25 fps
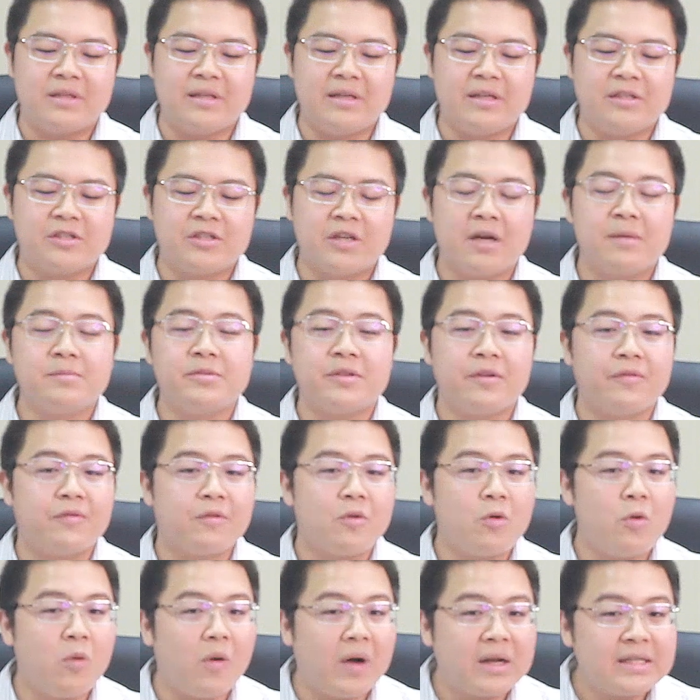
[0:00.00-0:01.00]
in terms of
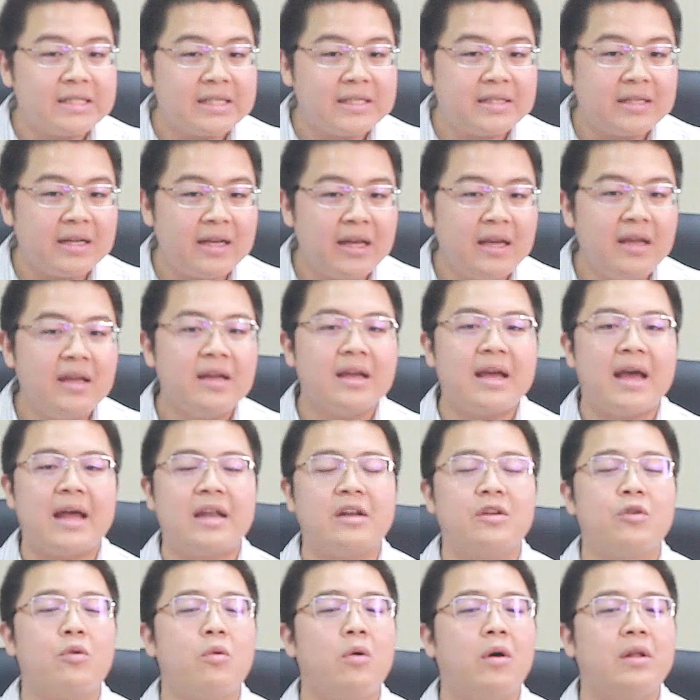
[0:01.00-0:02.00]
quantity
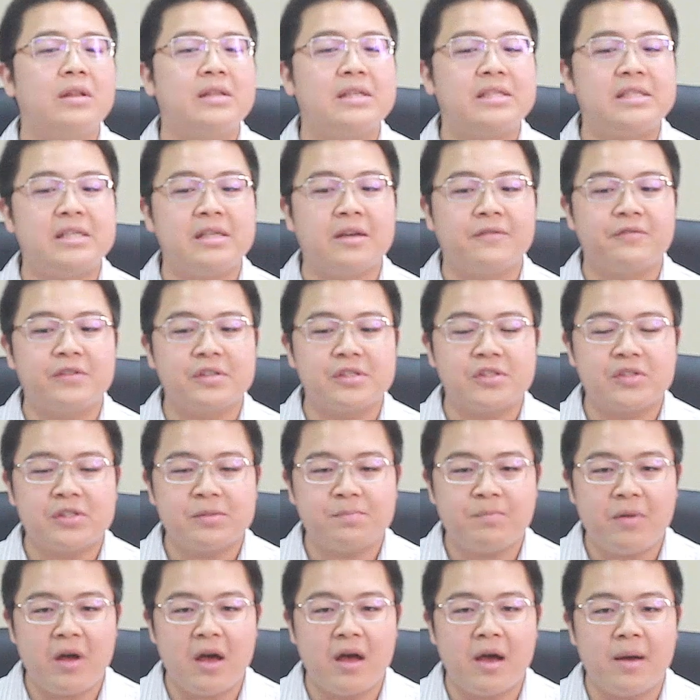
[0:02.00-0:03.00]
and the quality of the
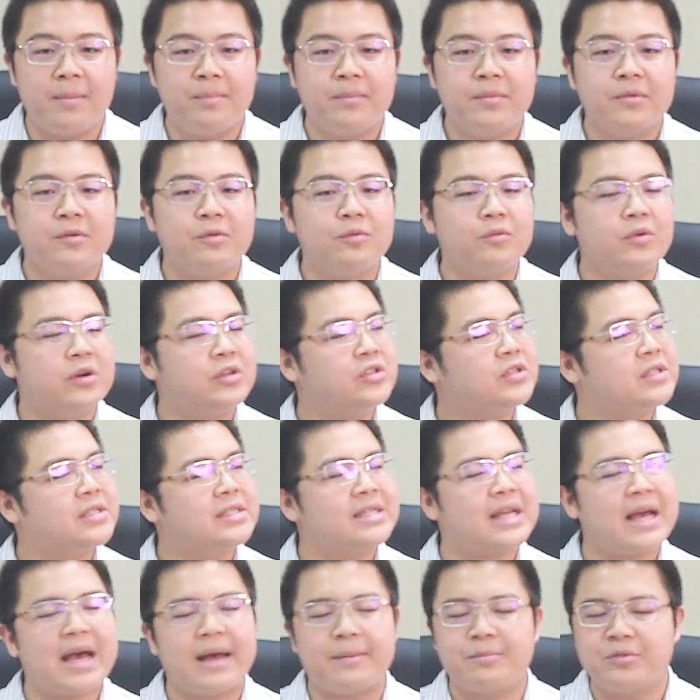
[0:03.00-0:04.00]
sperm were
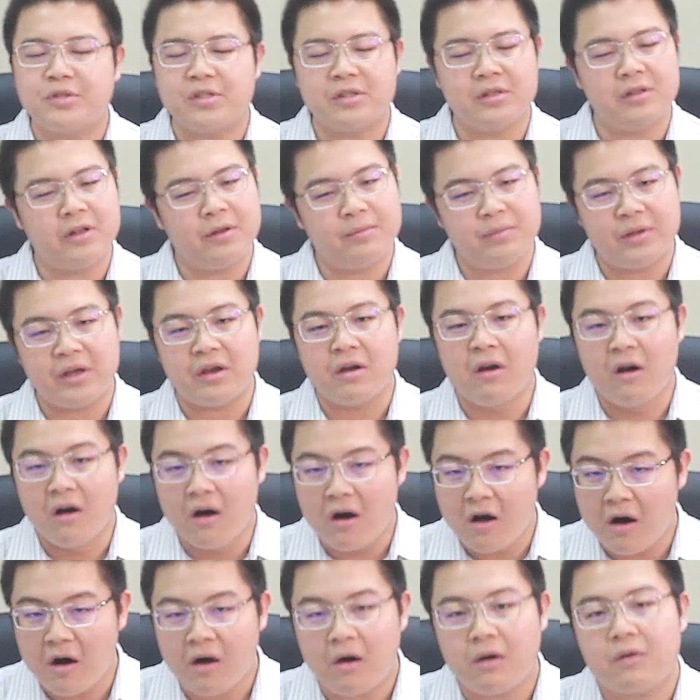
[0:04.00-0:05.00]
just absolutely
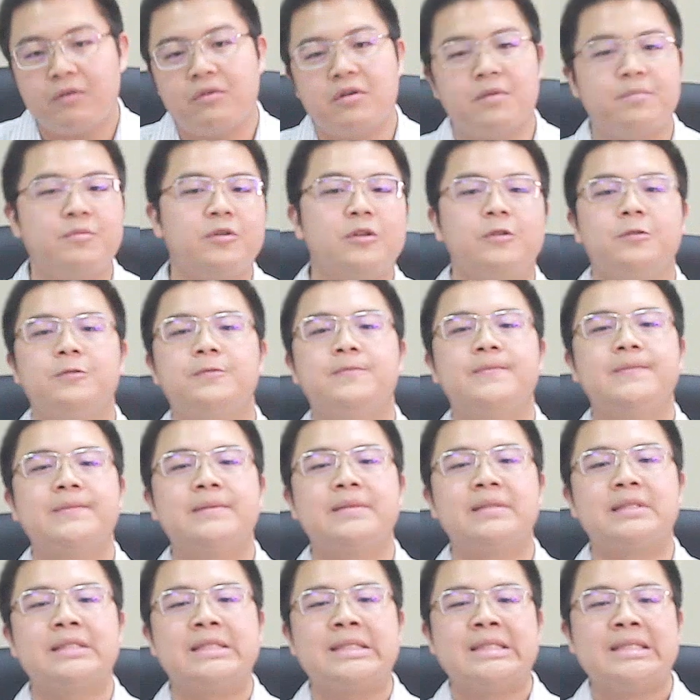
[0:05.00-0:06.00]
horrible.
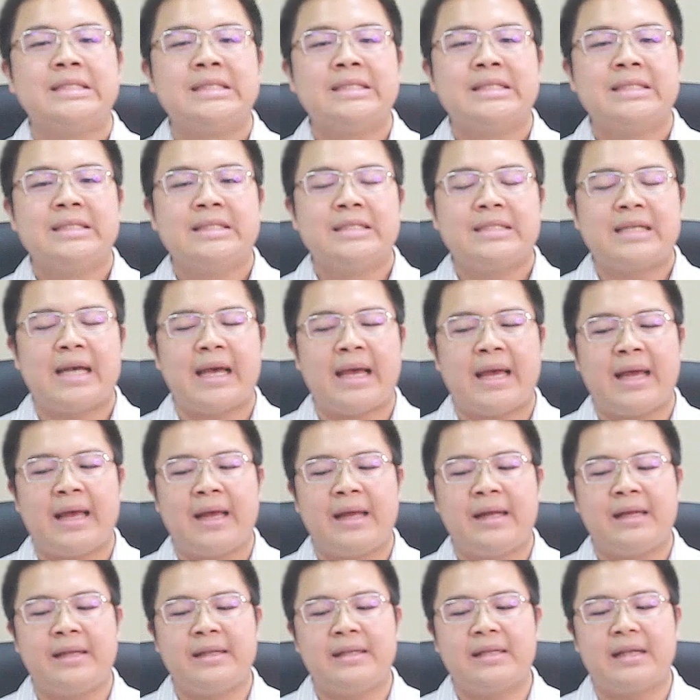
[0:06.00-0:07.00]

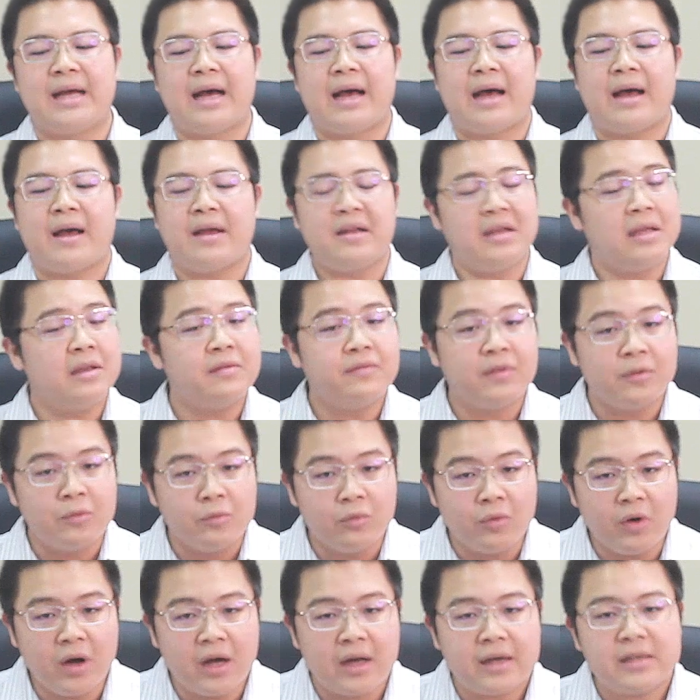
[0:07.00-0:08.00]
And even
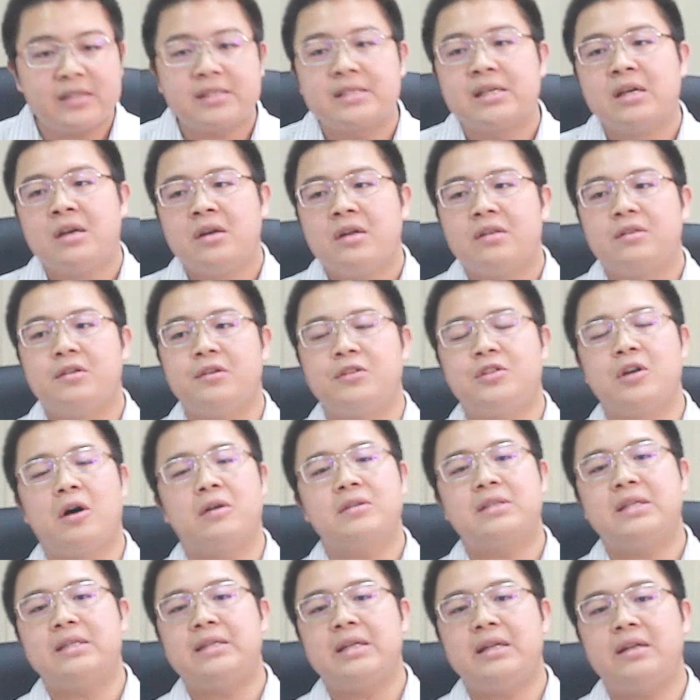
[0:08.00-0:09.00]
worse, the
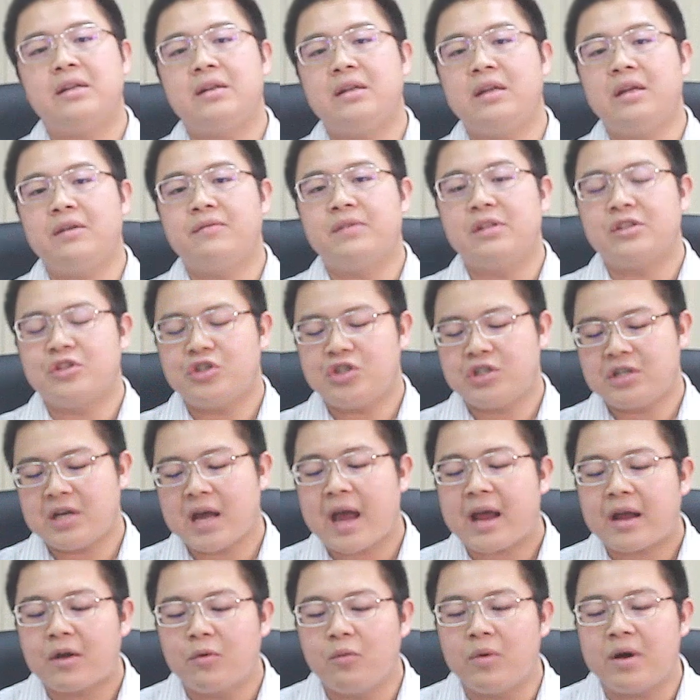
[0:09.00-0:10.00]
doctor didn't even
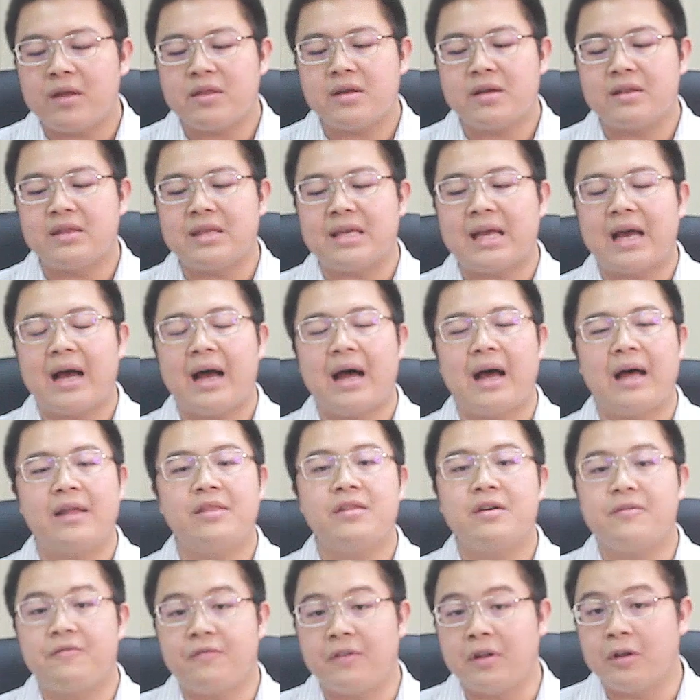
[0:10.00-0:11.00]
check whether the
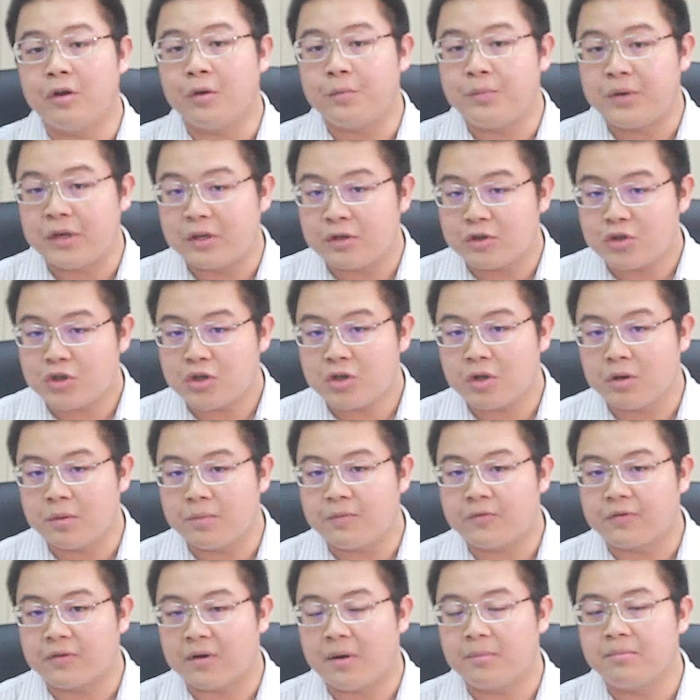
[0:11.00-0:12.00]
other fallopian
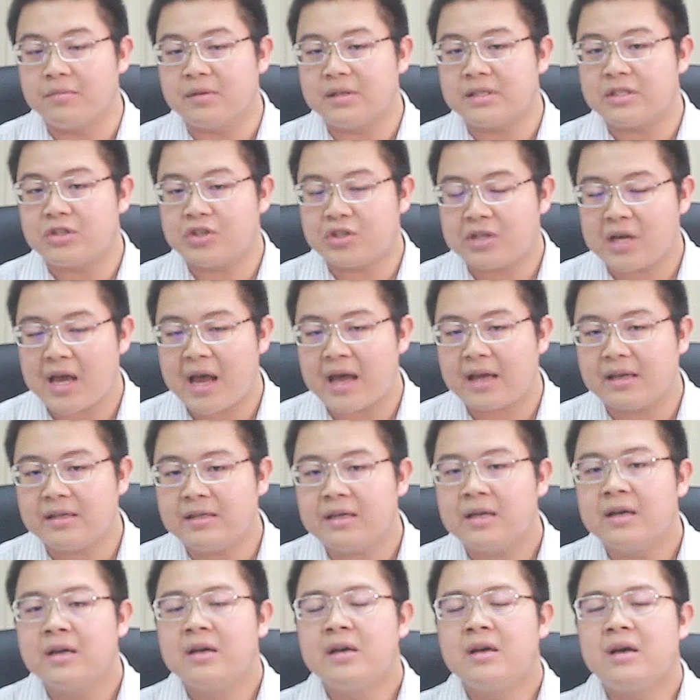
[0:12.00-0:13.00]
tube from Miss
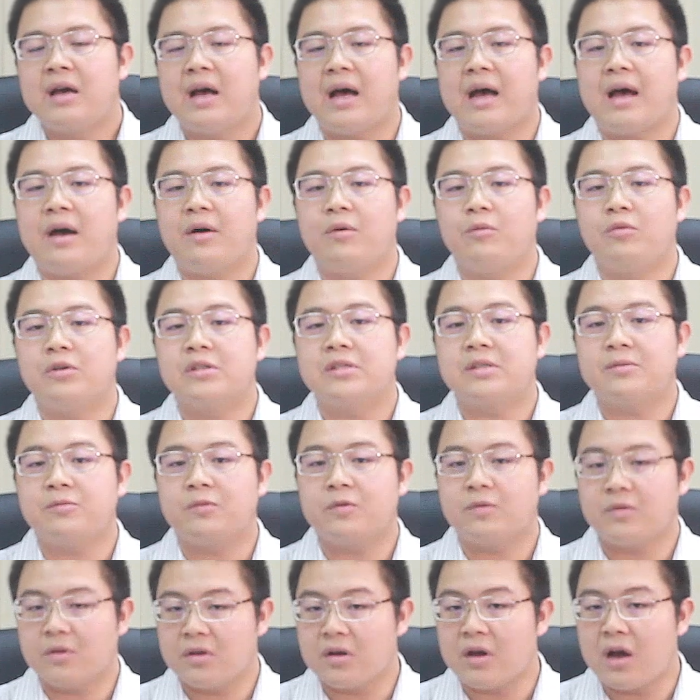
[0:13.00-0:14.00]
Chang was,